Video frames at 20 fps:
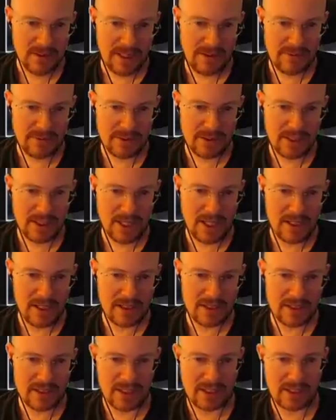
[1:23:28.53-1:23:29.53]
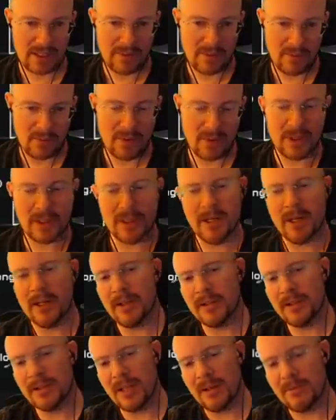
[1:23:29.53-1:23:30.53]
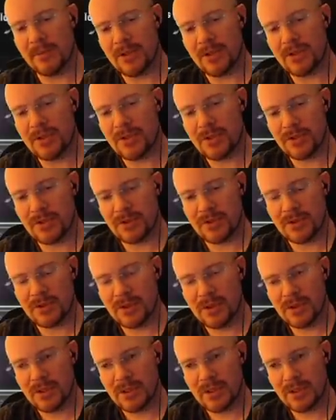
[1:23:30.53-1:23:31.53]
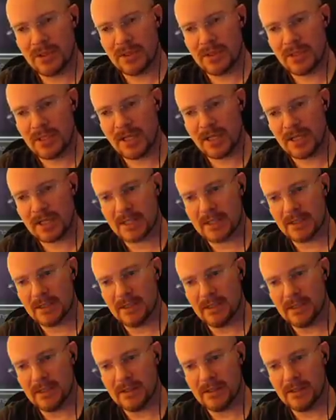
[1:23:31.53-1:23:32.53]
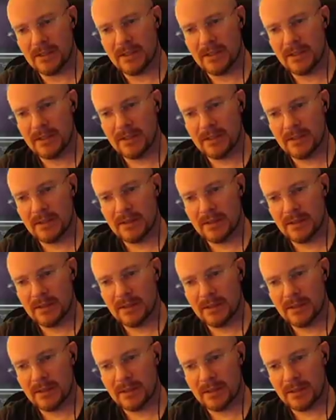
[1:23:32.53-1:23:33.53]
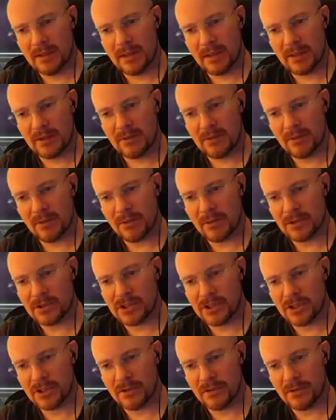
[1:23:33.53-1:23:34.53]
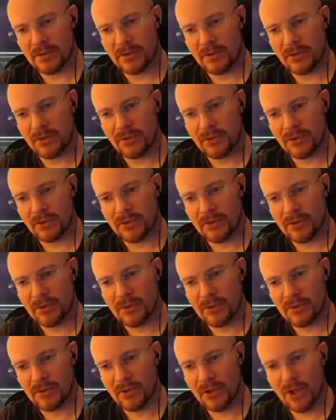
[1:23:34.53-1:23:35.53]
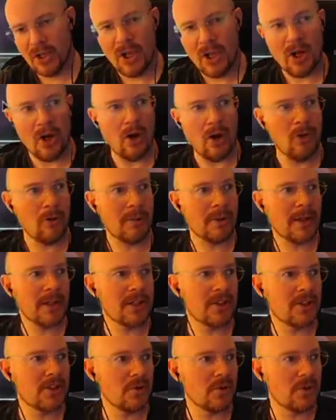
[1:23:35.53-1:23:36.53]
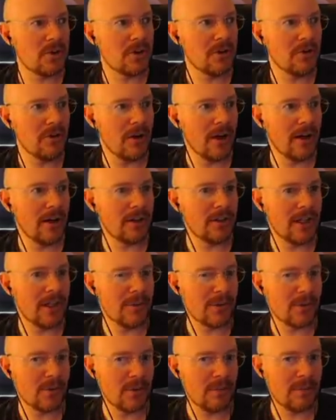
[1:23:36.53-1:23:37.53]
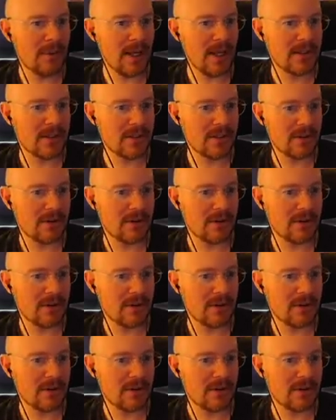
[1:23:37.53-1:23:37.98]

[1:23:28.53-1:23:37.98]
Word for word: That was an 8 second 1 ion damage Tesla getting through all the shields? Oh, because it's doing 2 ion damage when it passes